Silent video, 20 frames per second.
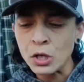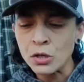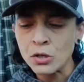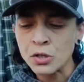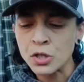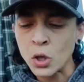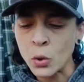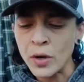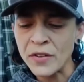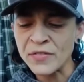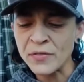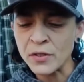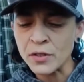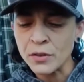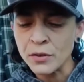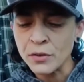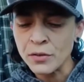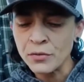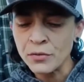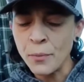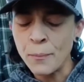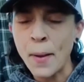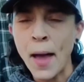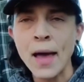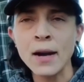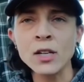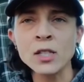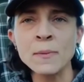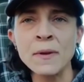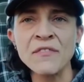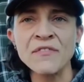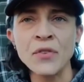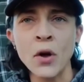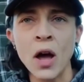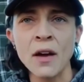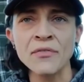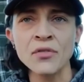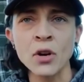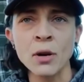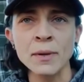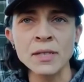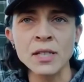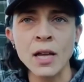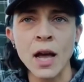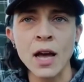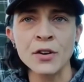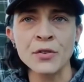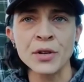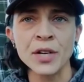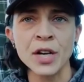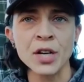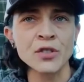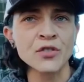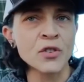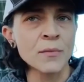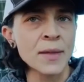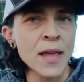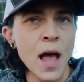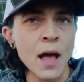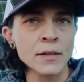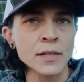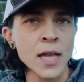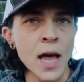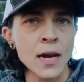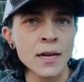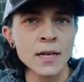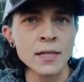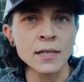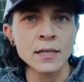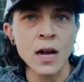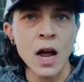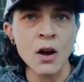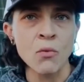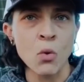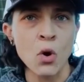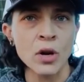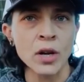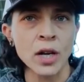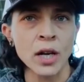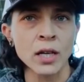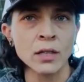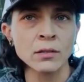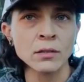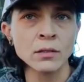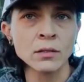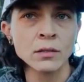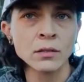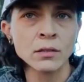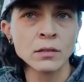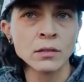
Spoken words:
So if the battle's been fought for almost 100 years from the outside and it's not working,